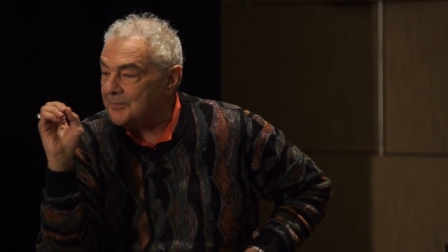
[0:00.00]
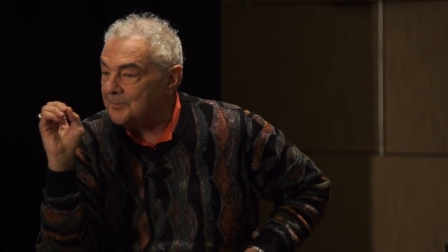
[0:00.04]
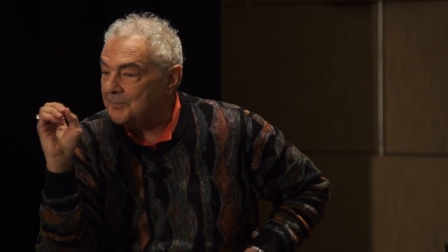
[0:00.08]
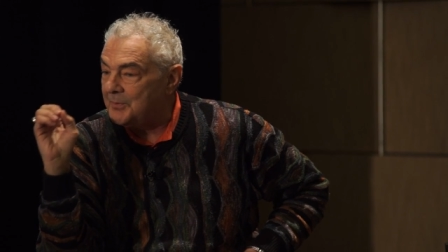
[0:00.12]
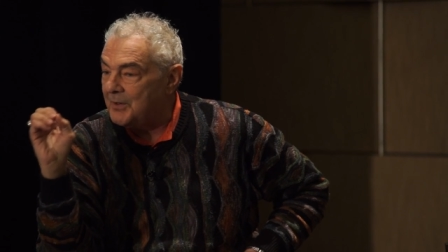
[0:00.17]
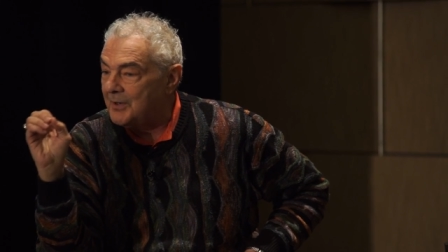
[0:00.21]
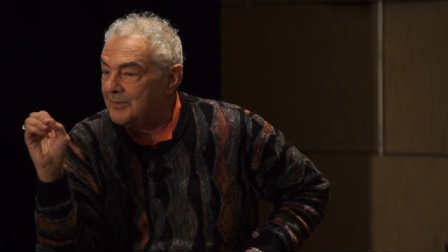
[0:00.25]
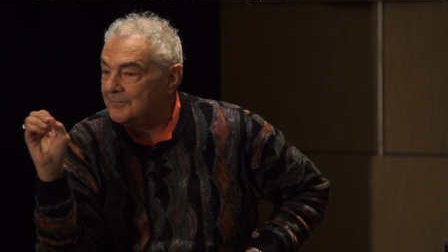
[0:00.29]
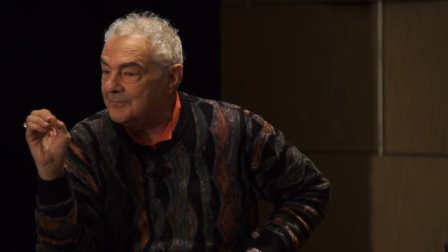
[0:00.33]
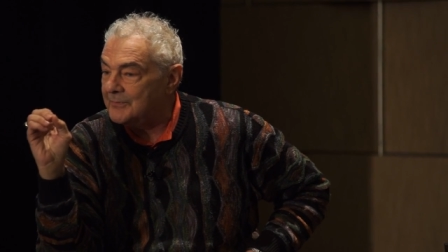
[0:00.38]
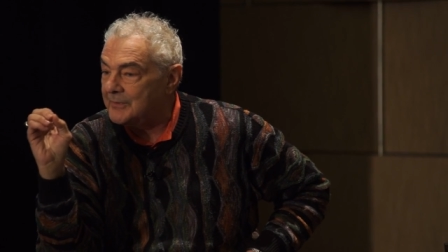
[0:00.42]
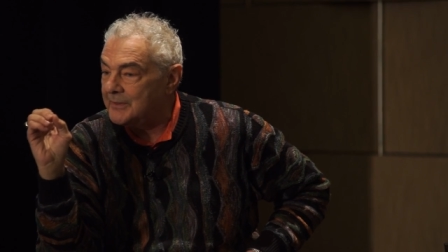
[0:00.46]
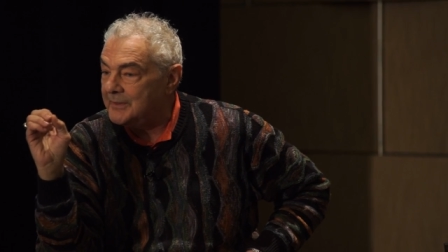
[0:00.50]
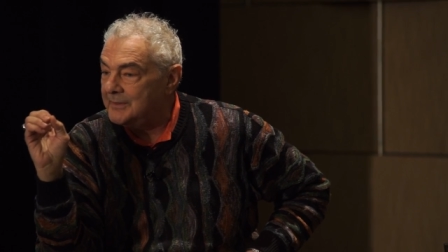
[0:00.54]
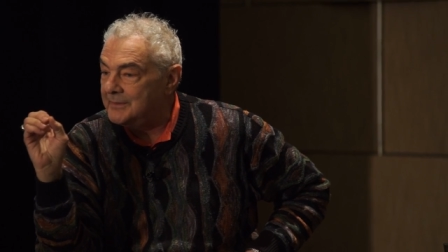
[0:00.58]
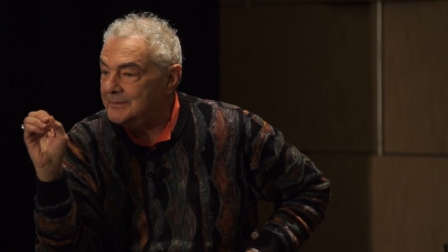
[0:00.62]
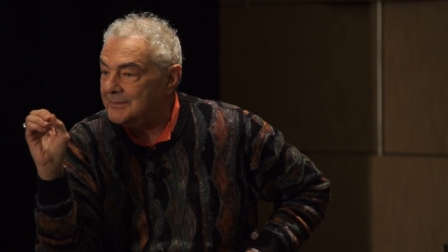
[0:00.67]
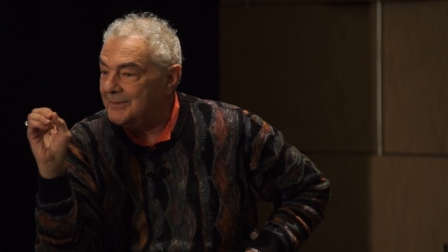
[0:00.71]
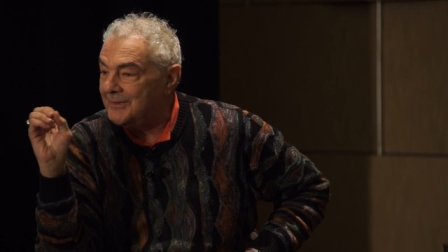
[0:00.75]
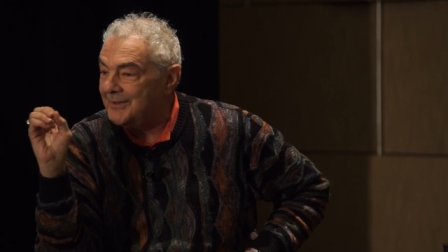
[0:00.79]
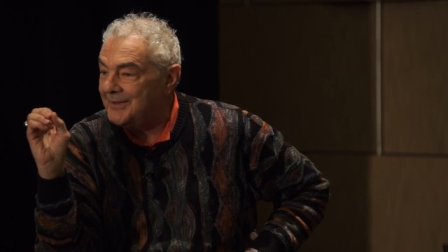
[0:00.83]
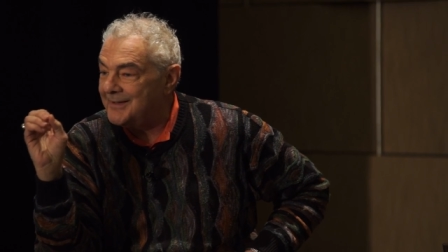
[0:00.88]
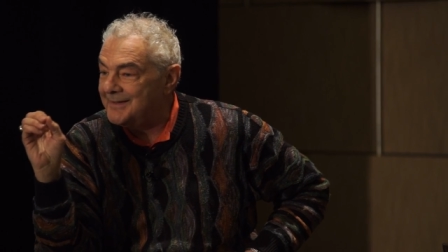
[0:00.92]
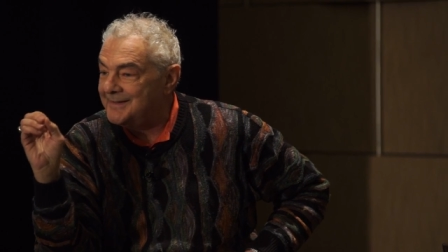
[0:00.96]
poverty
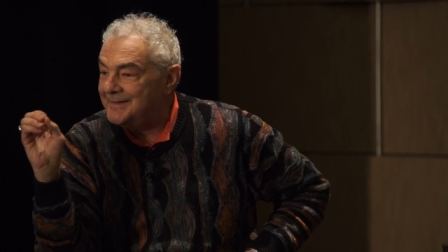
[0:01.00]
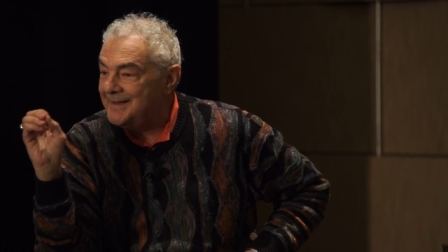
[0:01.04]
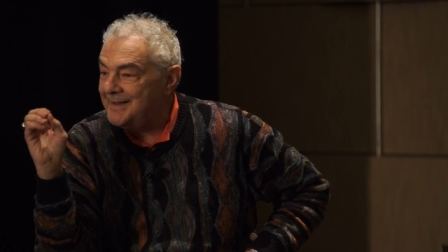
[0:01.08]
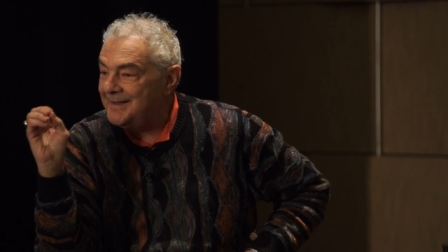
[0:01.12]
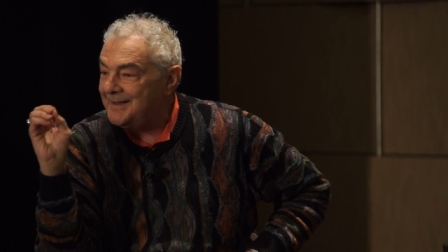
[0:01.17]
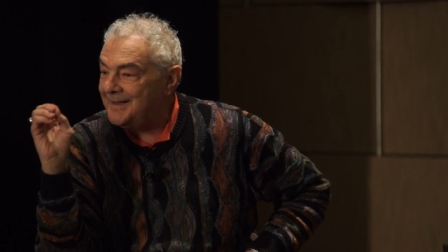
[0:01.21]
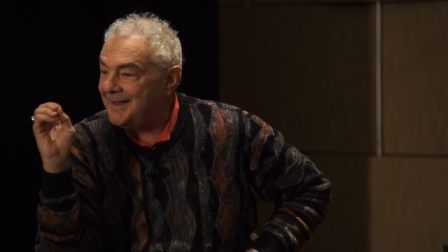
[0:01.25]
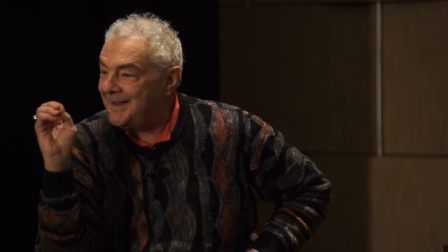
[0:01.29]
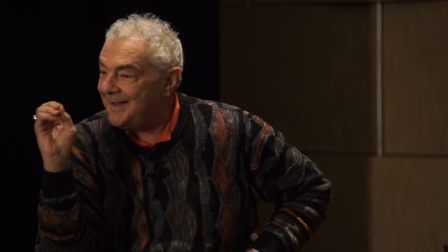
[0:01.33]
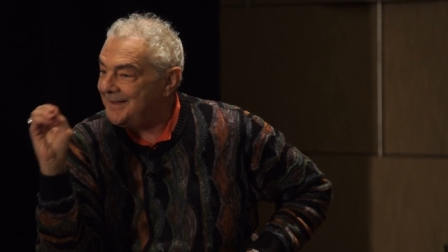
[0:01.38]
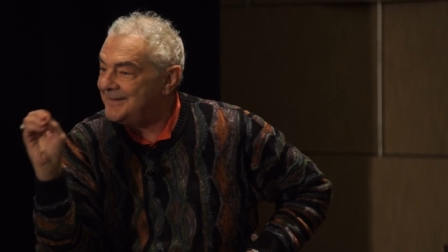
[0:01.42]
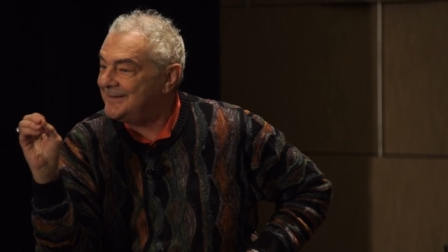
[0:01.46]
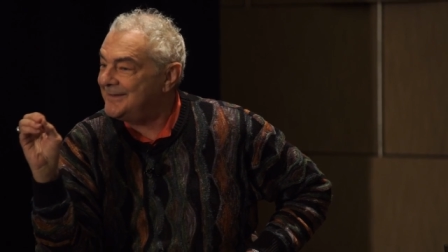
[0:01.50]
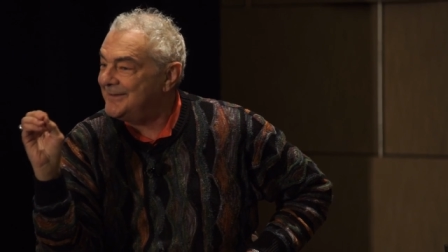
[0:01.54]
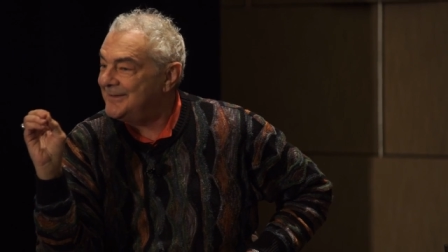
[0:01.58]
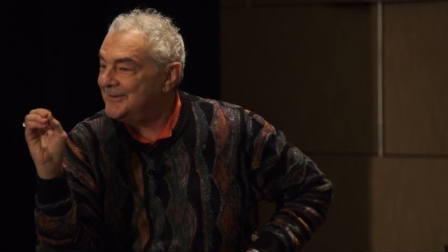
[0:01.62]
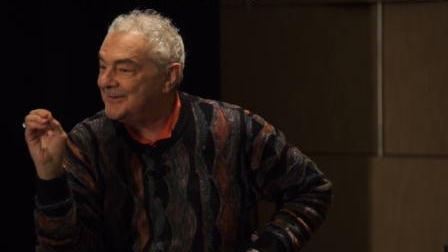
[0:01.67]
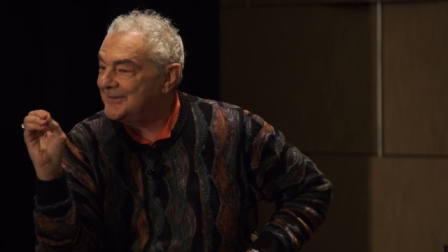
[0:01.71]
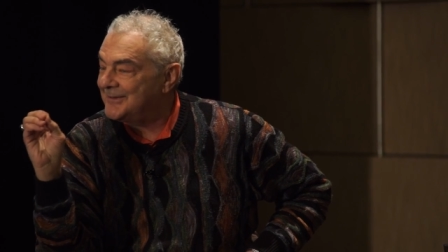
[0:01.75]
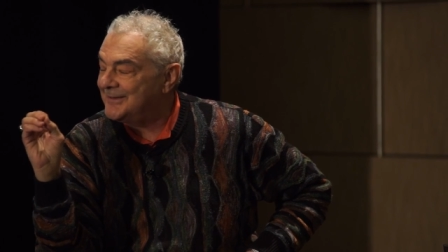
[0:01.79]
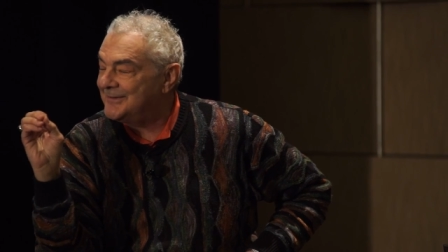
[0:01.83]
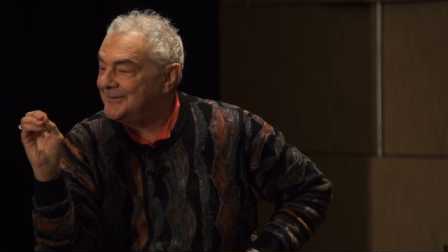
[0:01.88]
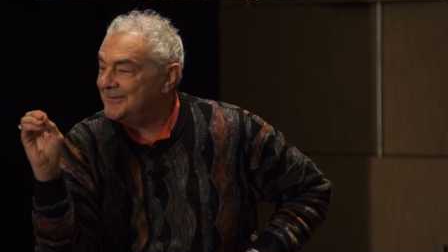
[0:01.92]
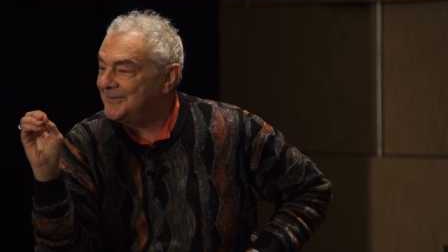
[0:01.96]
line had air
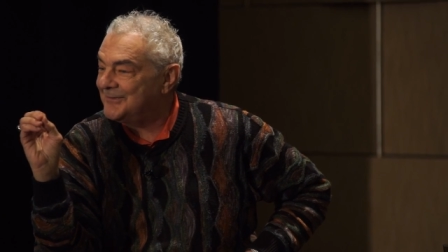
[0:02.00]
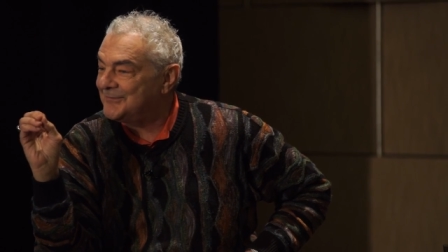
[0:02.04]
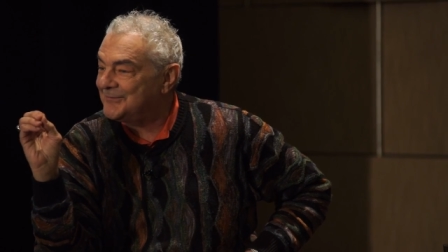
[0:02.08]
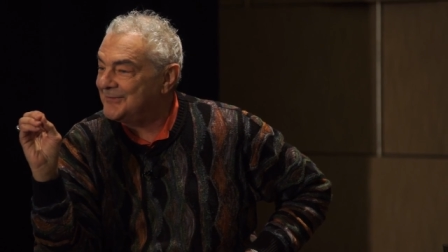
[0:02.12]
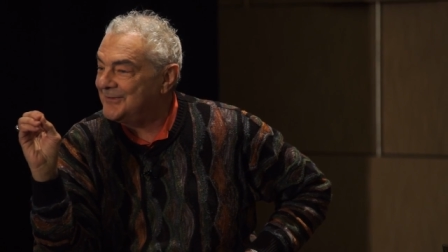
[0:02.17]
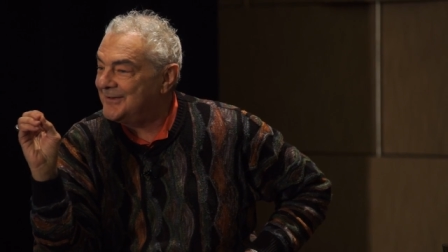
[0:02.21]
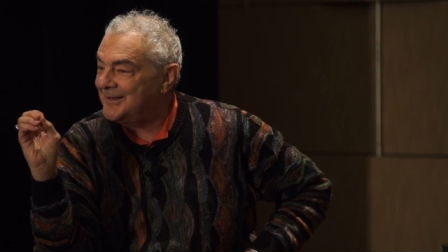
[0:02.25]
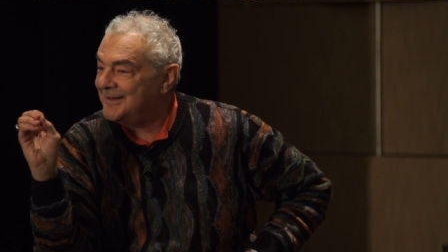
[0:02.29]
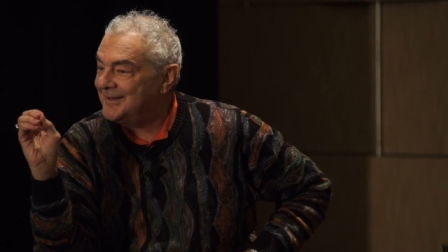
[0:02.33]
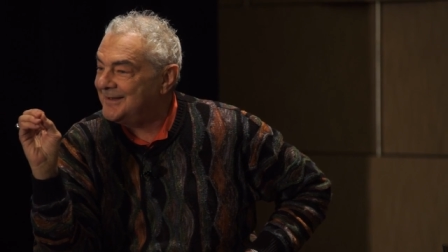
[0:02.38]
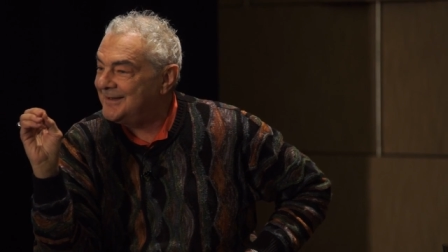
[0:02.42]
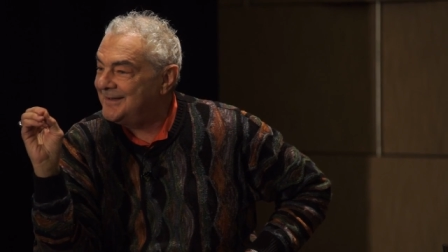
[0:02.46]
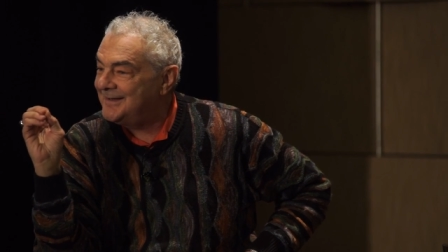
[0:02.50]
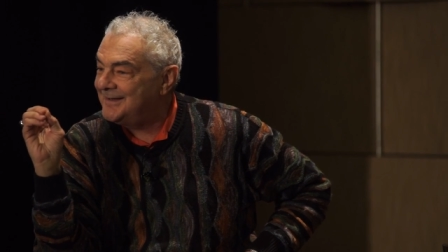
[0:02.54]
conditioning.